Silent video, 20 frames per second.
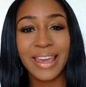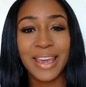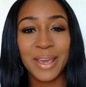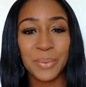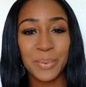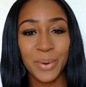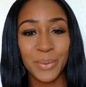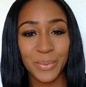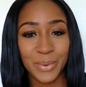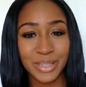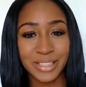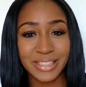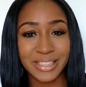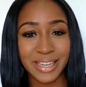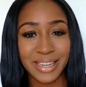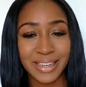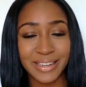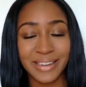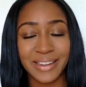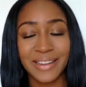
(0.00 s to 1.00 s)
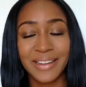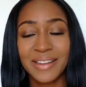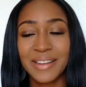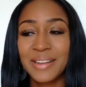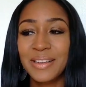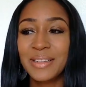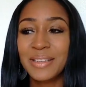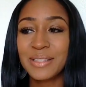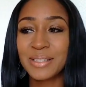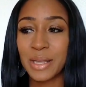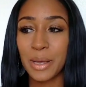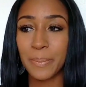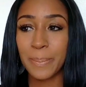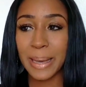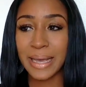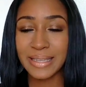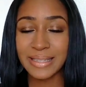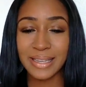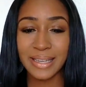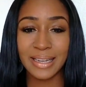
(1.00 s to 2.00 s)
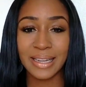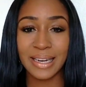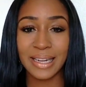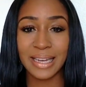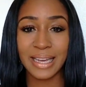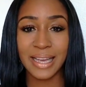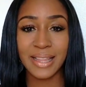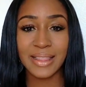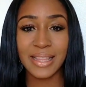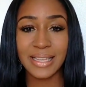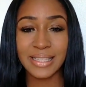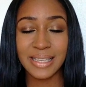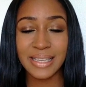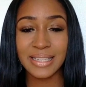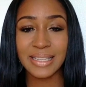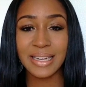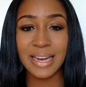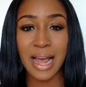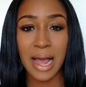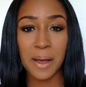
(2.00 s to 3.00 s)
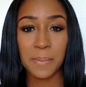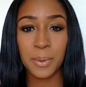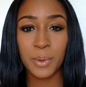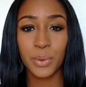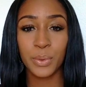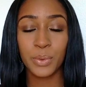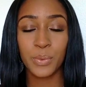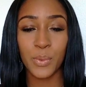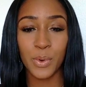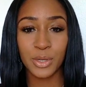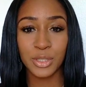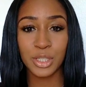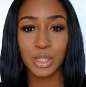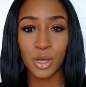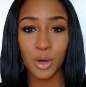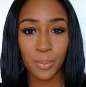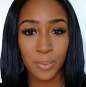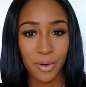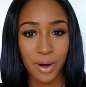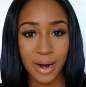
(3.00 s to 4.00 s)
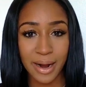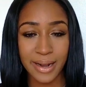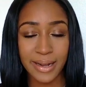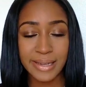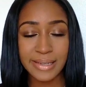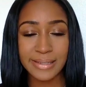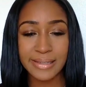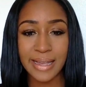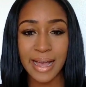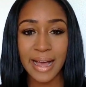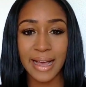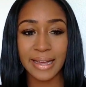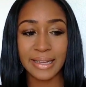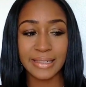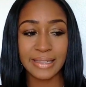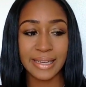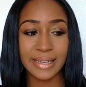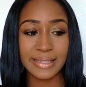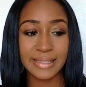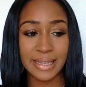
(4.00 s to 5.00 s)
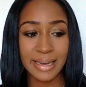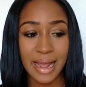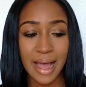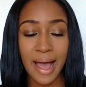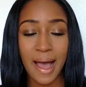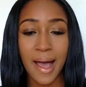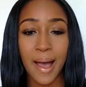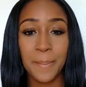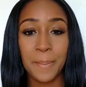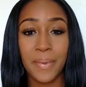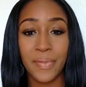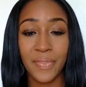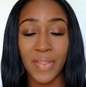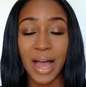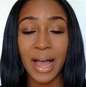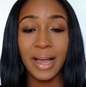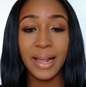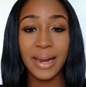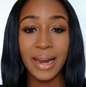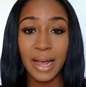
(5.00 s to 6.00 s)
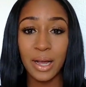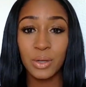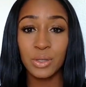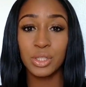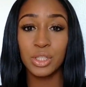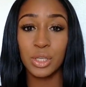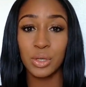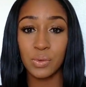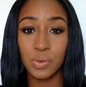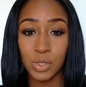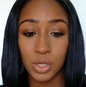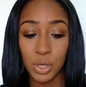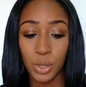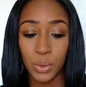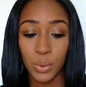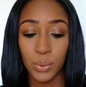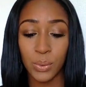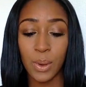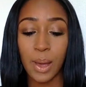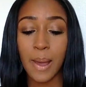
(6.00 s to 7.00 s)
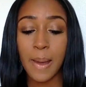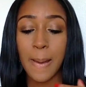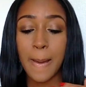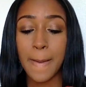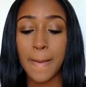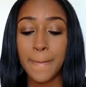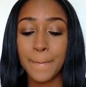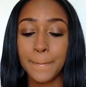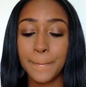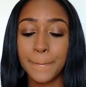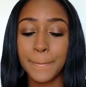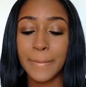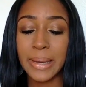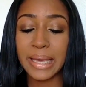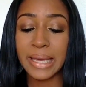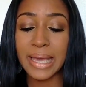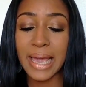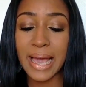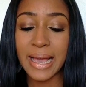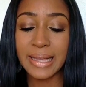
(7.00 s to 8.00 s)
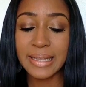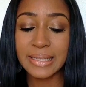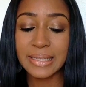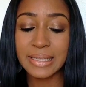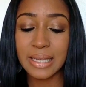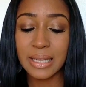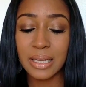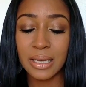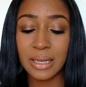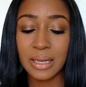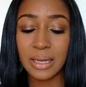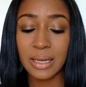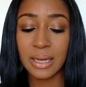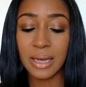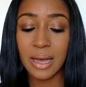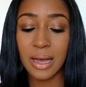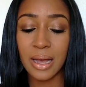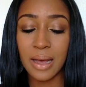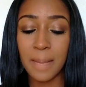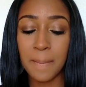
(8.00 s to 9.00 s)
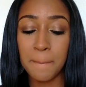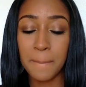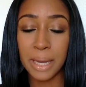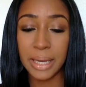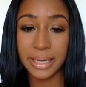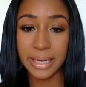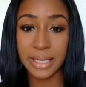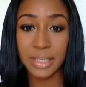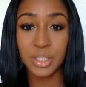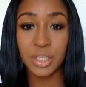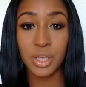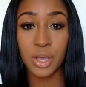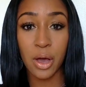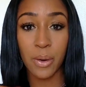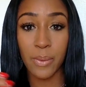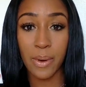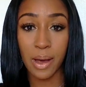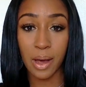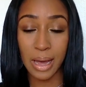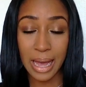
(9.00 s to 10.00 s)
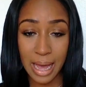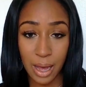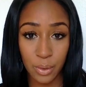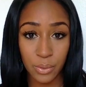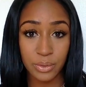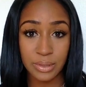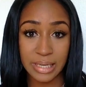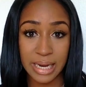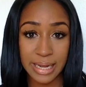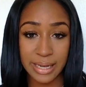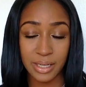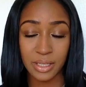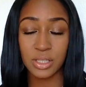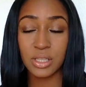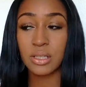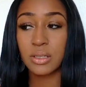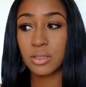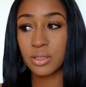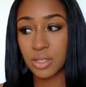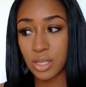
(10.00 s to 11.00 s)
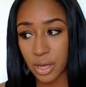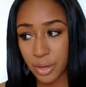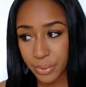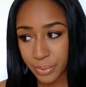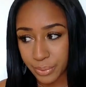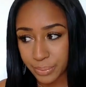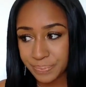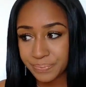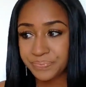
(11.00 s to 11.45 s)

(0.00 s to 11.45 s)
keep on watching. So basically, this is an app called What's Your Price and it's an app that allows you to get money to go out on dates. So,